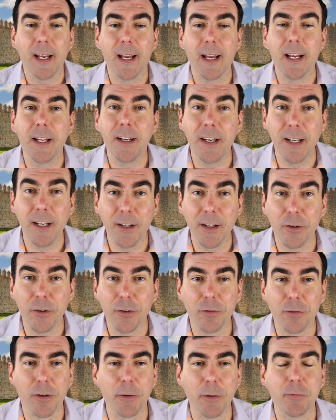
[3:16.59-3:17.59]
and in the
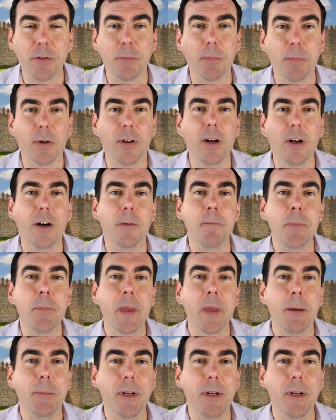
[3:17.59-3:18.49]
description below